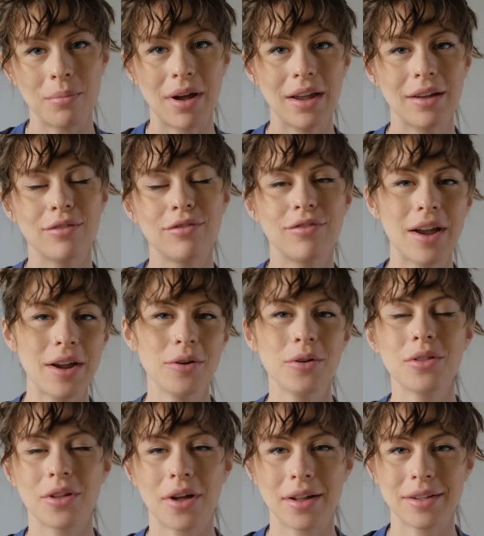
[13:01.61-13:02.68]
my final
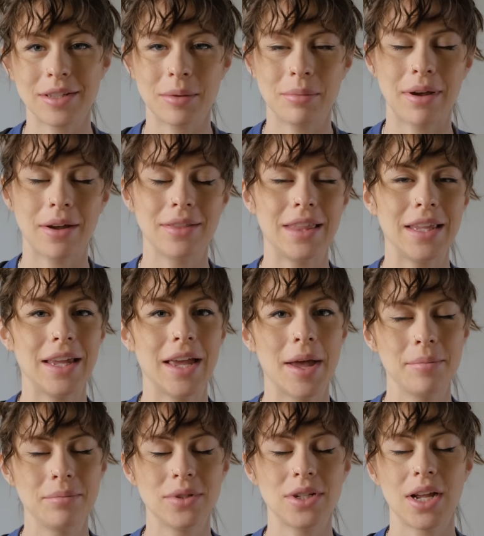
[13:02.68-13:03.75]
thoughts about the
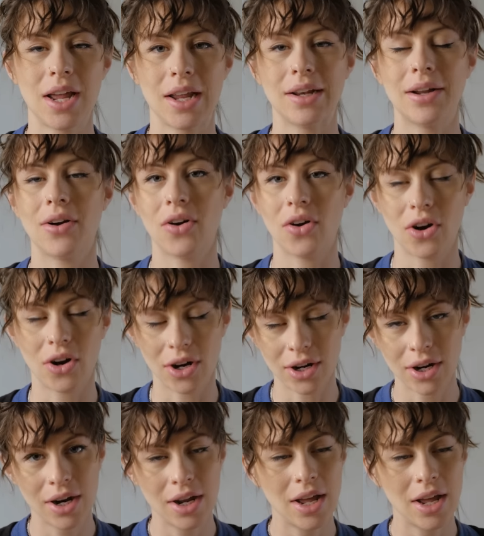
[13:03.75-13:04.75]
M10R.